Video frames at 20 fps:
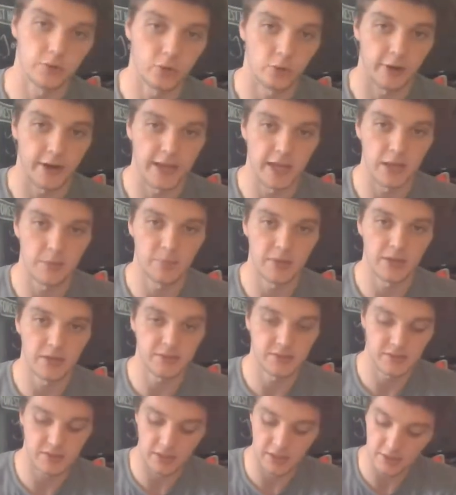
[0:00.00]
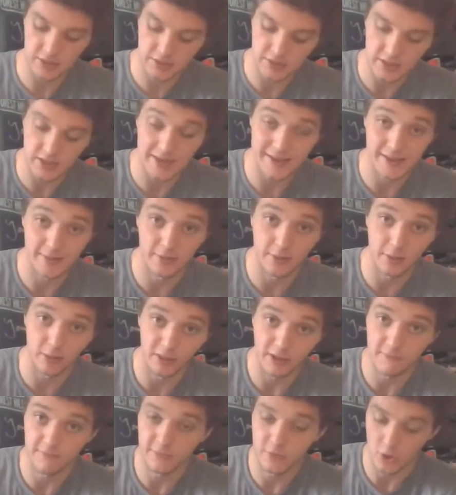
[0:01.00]
or APCs, in the
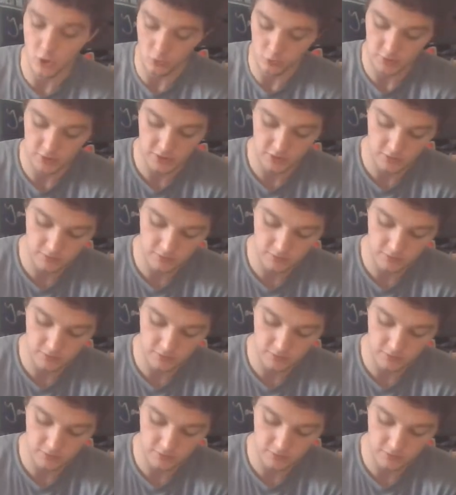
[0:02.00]
lymph nodes.